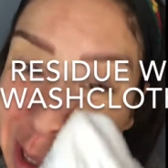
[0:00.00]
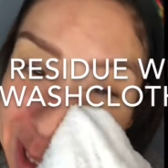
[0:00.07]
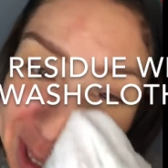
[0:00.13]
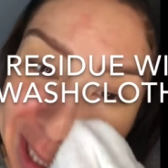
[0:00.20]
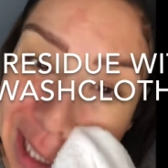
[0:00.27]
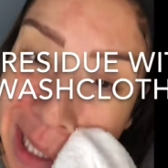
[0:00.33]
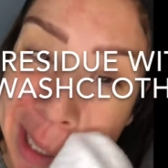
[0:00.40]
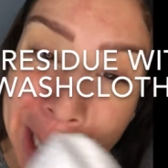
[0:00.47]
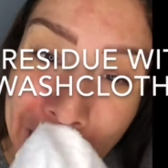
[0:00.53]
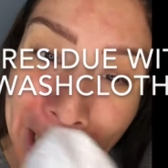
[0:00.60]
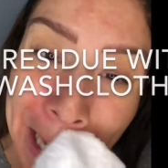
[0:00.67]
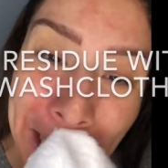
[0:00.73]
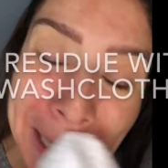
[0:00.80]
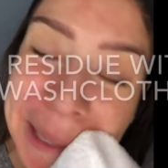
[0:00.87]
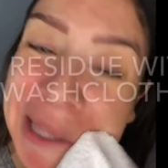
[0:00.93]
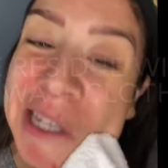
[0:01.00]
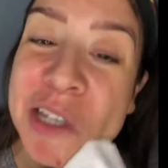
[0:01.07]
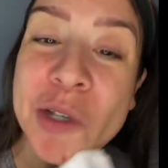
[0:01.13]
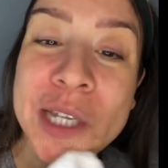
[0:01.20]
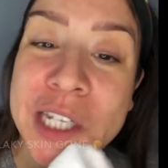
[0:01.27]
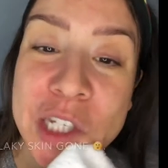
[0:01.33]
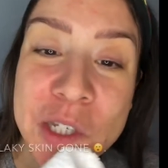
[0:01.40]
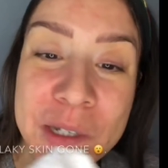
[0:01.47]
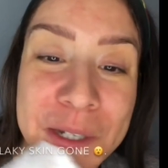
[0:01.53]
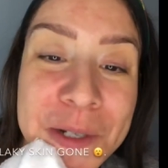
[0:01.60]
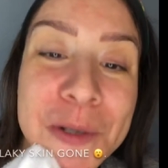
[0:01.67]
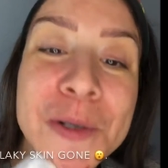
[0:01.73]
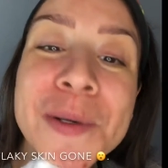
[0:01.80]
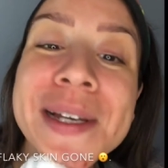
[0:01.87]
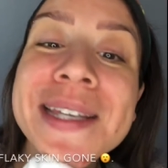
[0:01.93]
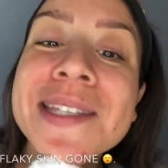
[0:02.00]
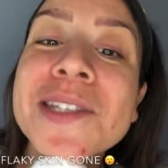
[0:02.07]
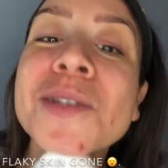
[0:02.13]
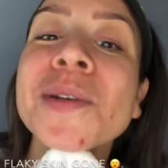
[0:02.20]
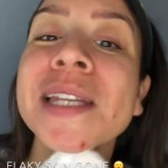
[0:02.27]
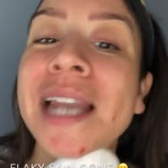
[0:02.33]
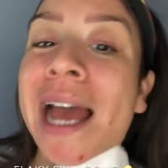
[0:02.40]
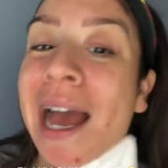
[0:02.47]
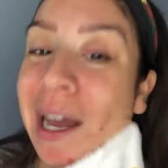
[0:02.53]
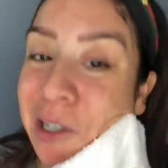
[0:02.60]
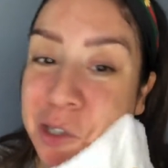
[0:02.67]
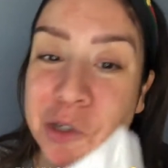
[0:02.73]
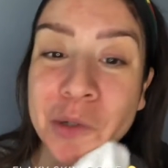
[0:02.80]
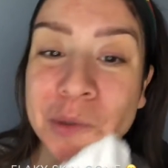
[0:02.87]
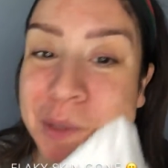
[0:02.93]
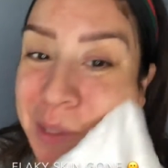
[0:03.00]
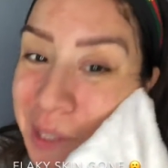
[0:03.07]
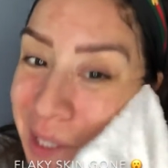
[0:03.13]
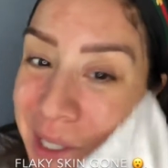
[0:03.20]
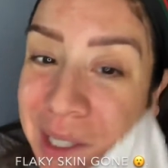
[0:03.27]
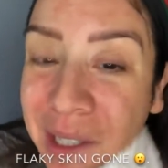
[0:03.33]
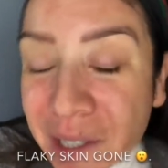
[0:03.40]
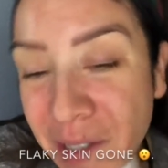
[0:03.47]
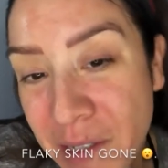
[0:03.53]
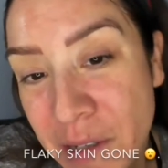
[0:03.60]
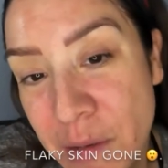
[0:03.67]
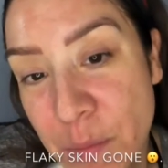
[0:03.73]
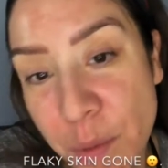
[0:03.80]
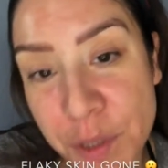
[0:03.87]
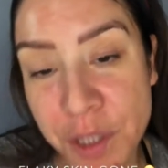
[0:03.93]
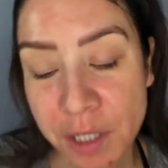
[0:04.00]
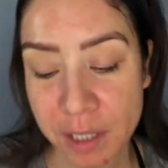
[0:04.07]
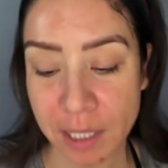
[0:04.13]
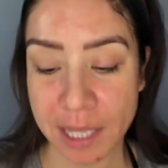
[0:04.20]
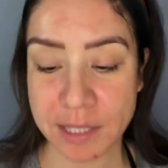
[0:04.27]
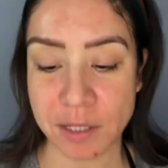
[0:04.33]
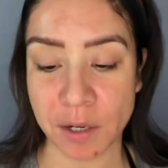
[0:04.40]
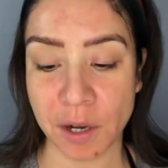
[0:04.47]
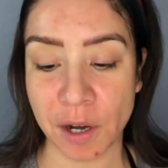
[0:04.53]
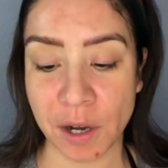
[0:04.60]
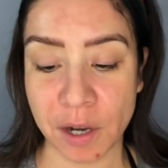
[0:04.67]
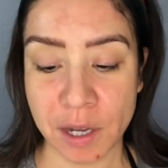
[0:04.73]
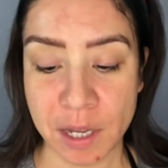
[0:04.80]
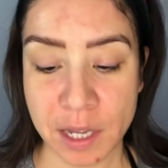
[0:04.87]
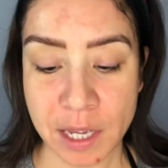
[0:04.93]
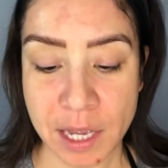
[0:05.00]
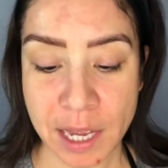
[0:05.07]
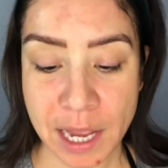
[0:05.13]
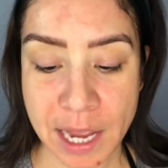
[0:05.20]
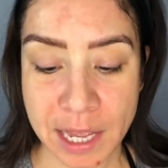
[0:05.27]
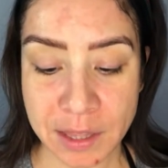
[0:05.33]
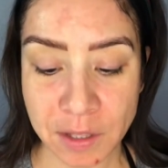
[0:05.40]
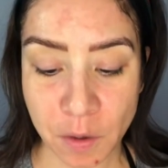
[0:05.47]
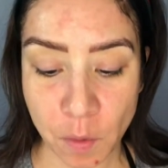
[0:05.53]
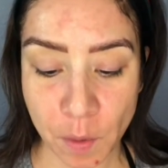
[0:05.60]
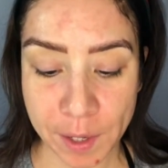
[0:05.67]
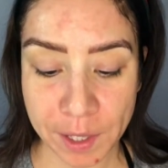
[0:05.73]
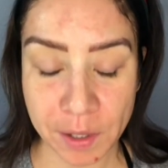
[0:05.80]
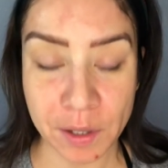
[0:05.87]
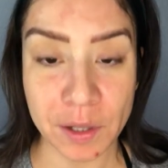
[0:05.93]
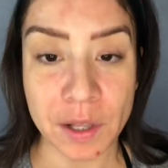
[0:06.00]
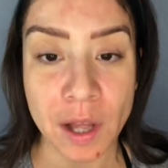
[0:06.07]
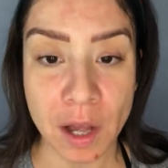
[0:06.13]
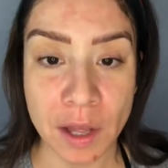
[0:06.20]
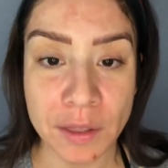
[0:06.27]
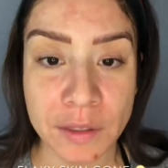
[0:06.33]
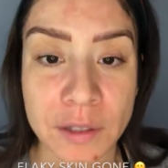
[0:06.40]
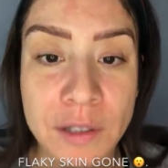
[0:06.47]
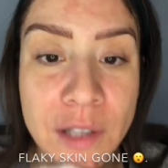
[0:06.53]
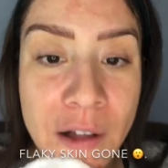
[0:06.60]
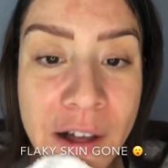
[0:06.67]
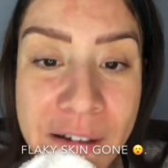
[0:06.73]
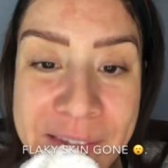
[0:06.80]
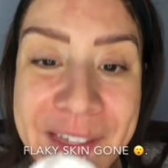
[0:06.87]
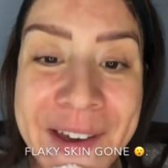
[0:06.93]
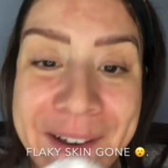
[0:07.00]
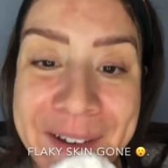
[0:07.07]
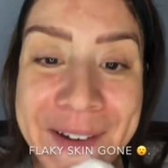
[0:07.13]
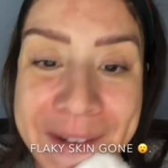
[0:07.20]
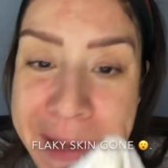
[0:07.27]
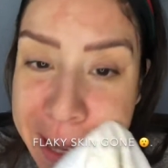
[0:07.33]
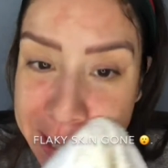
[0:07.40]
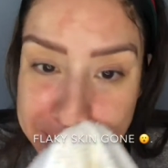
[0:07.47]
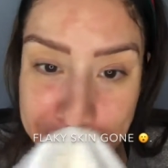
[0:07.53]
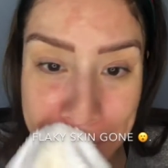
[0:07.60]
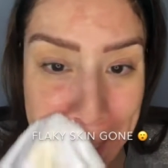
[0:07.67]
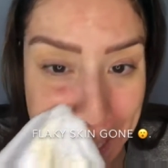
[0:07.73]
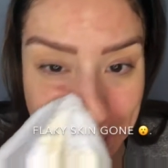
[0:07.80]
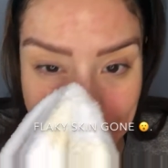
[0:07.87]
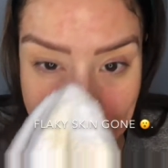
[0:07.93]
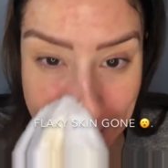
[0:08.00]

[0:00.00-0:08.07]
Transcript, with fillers: thing that you can do is you can actually put the cleanser and the oil on the cloth as well.